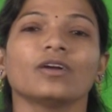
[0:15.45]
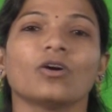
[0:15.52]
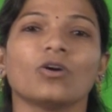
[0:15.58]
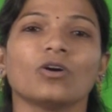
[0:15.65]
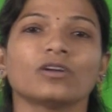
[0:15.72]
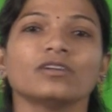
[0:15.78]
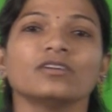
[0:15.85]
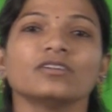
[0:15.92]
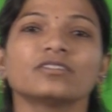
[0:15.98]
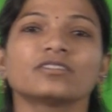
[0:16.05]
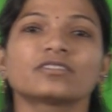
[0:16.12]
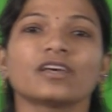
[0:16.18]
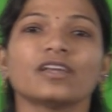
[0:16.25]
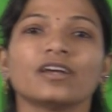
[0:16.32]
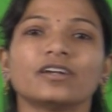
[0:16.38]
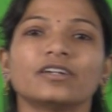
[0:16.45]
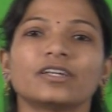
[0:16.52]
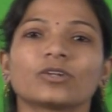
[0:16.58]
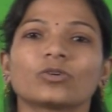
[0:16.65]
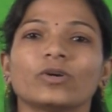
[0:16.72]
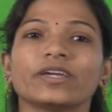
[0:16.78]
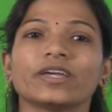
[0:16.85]
or cell
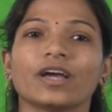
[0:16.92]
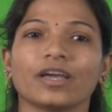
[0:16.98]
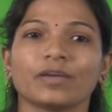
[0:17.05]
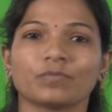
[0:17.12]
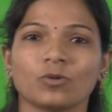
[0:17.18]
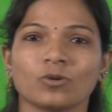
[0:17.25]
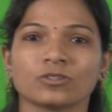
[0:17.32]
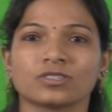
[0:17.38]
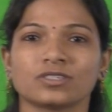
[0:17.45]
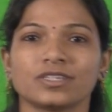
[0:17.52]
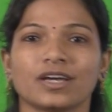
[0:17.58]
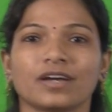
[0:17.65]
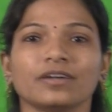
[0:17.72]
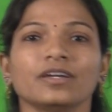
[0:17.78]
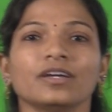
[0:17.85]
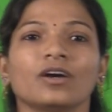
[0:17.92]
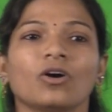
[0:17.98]
undergoing hypoxia,